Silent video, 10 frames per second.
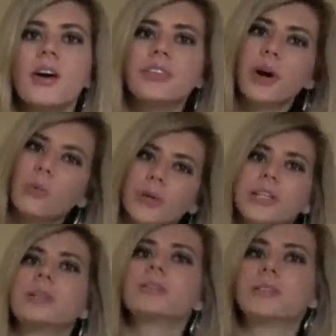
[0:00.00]
the
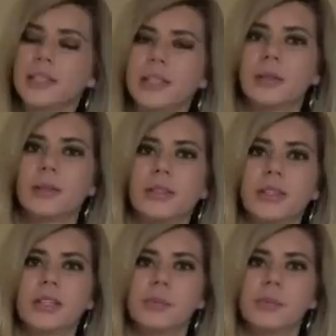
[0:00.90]
real deal